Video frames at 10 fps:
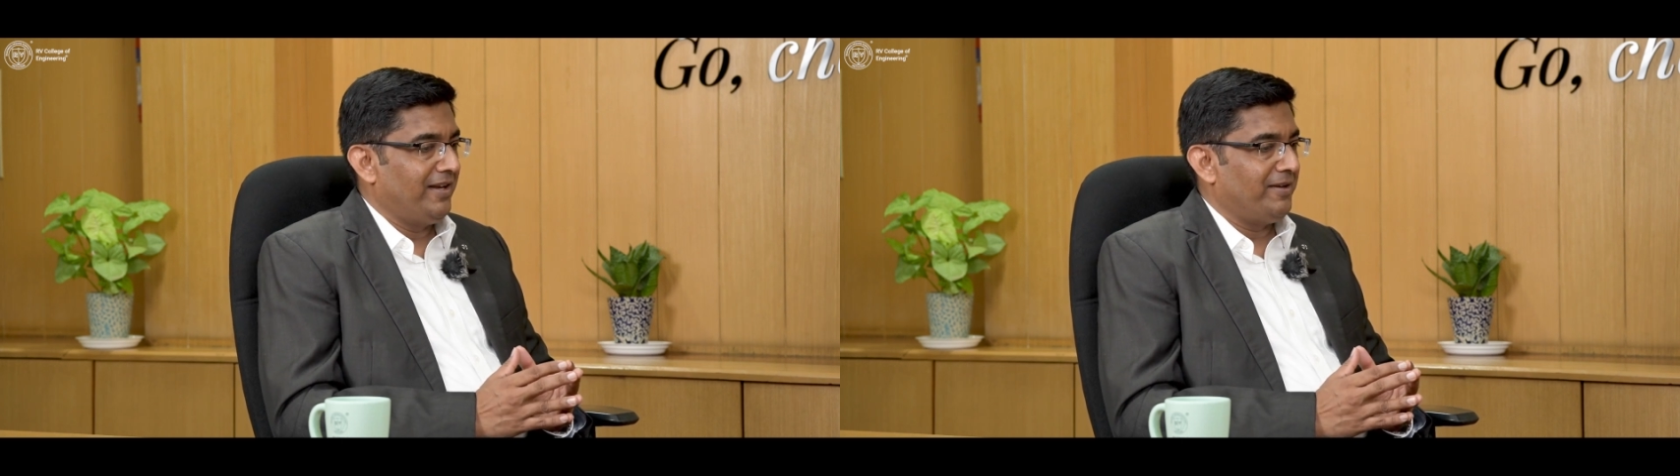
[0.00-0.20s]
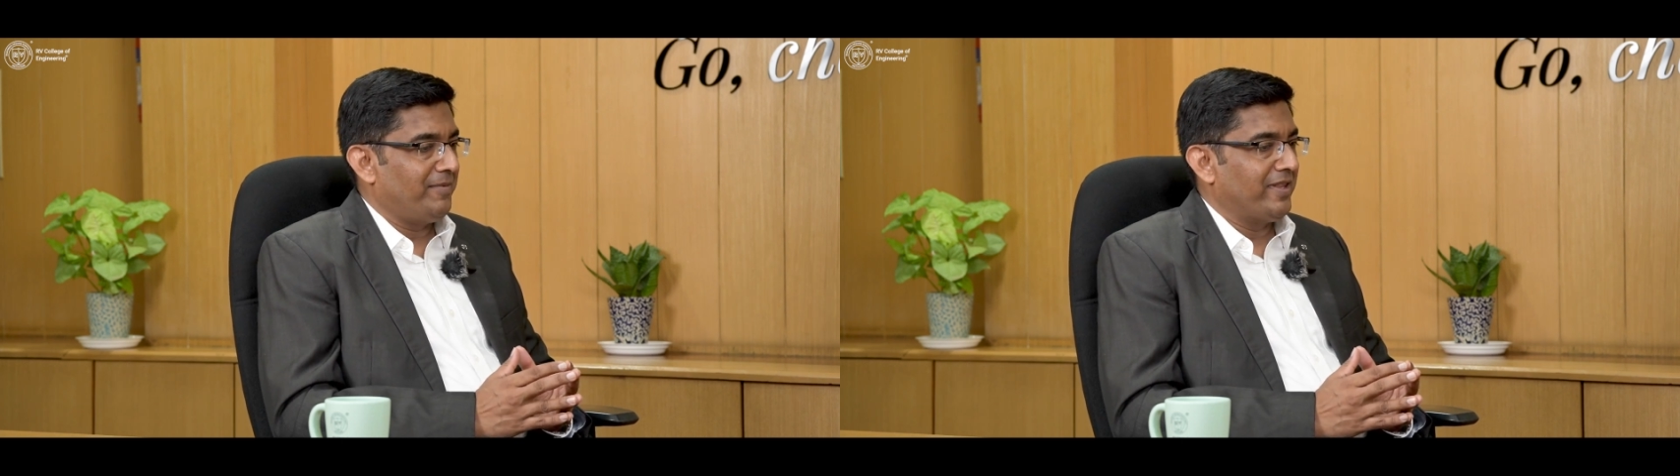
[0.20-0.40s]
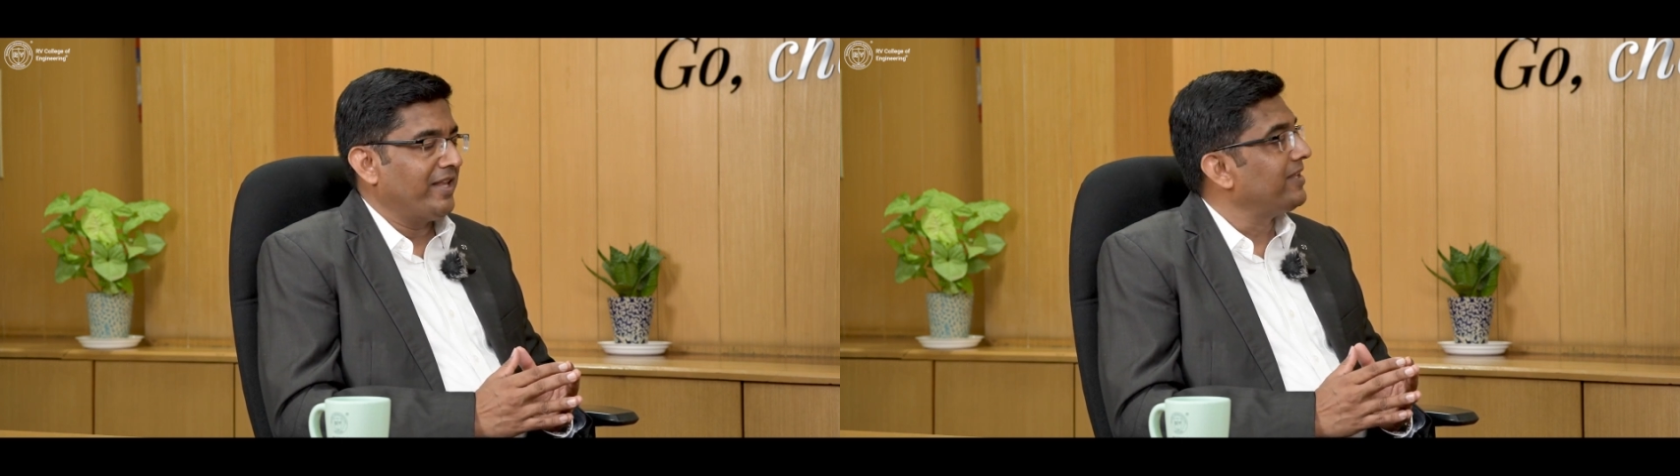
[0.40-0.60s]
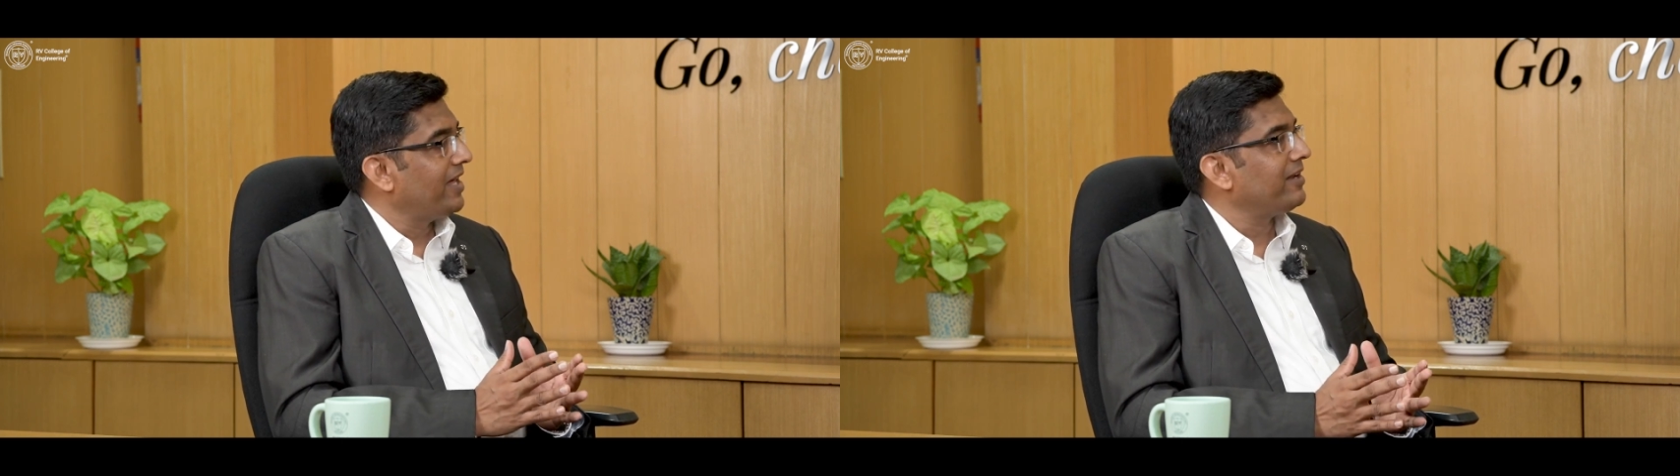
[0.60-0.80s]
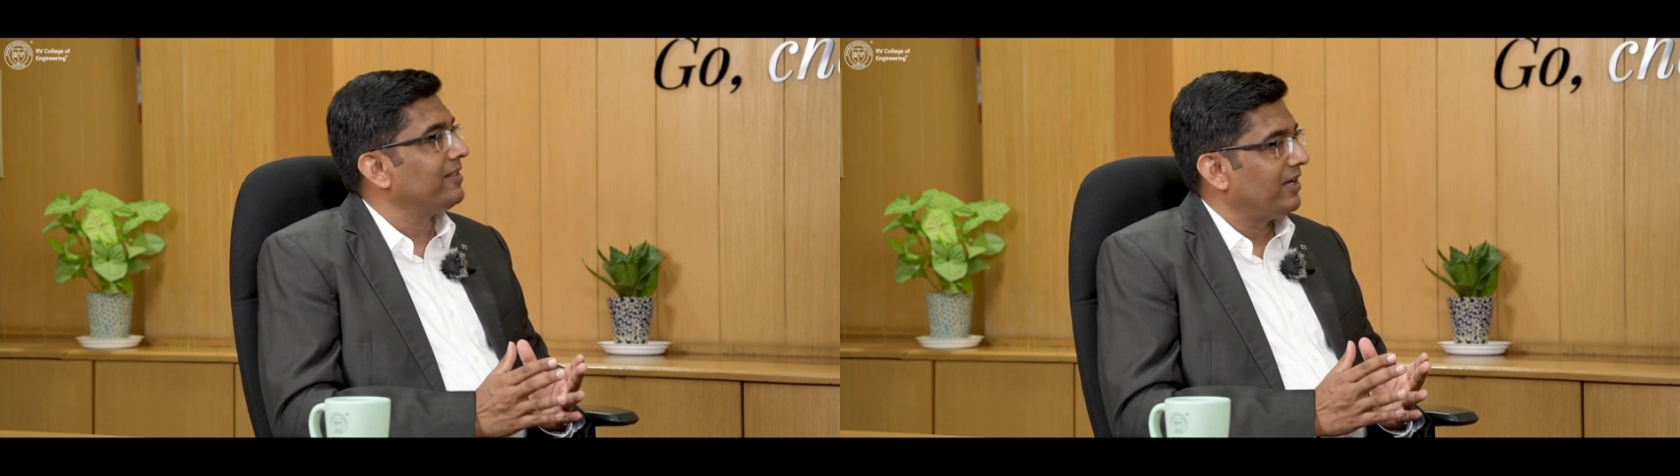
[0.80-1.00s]
I think
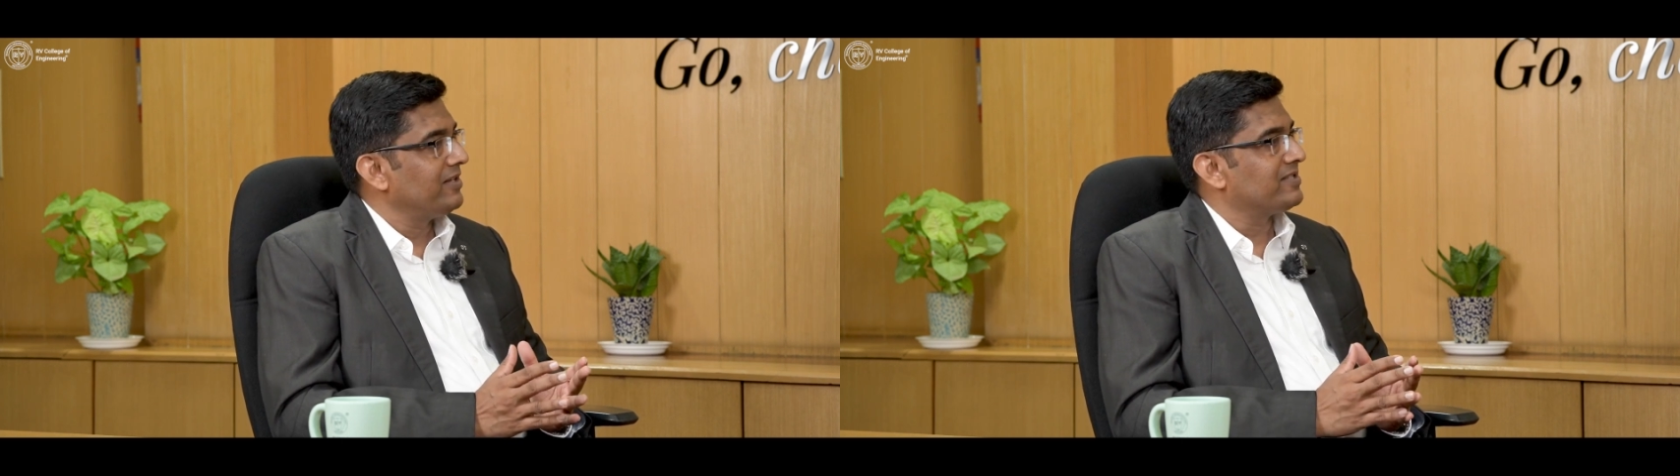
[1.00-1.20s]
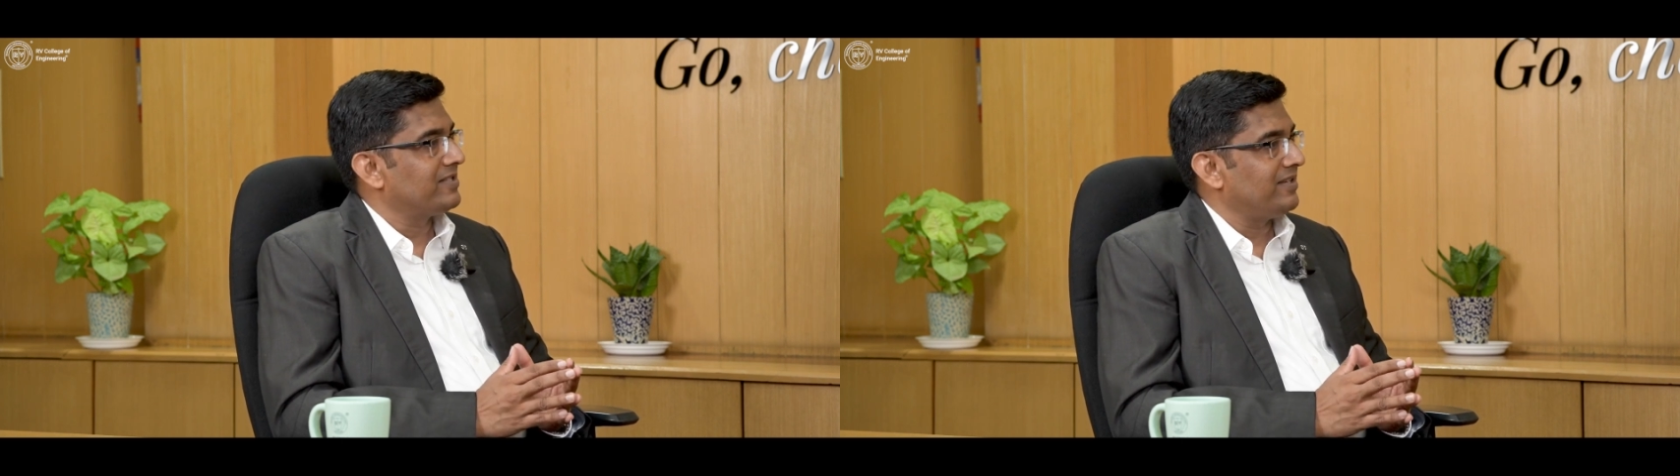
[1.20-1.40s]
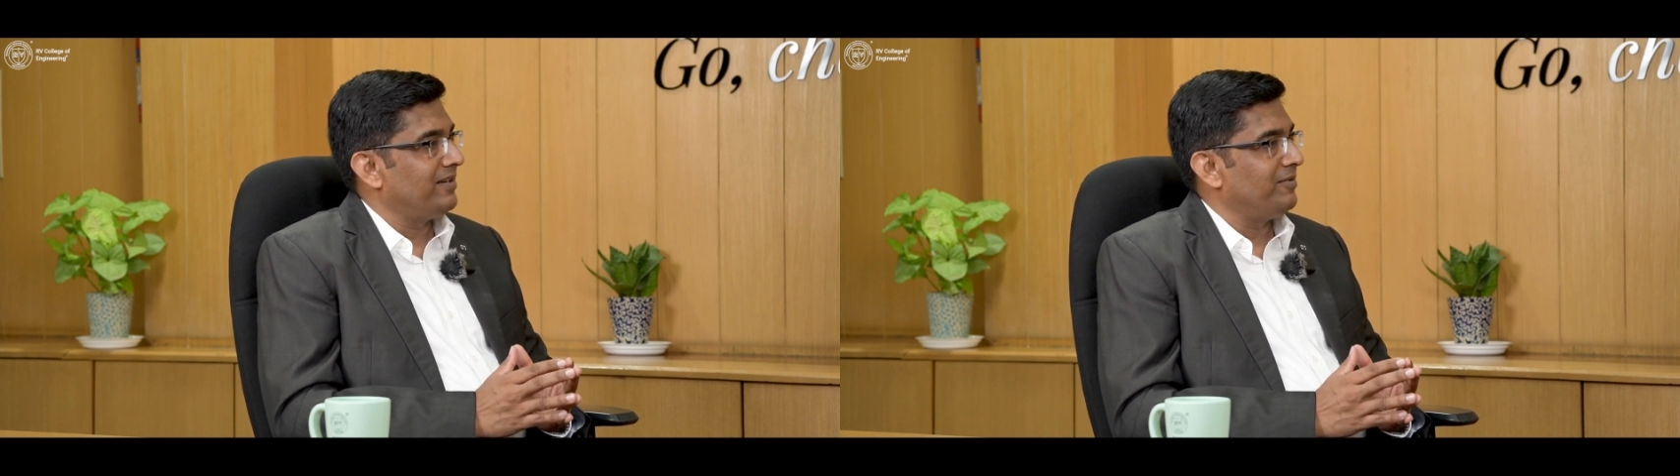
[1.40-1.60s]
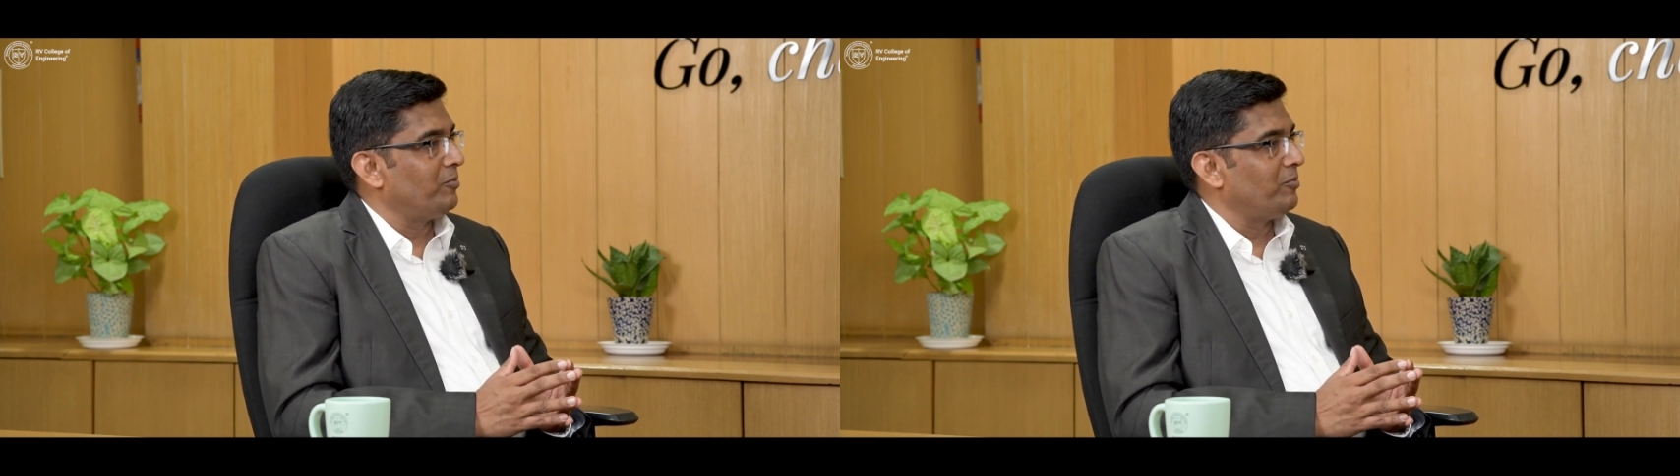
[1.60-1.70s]
therein lies